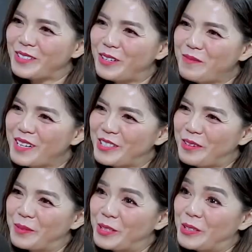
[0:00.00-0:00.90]
so much
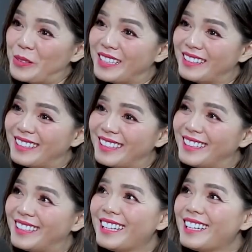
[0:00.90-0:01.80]

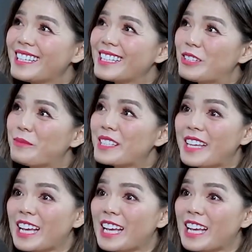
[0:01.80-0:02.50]
opportunity, so much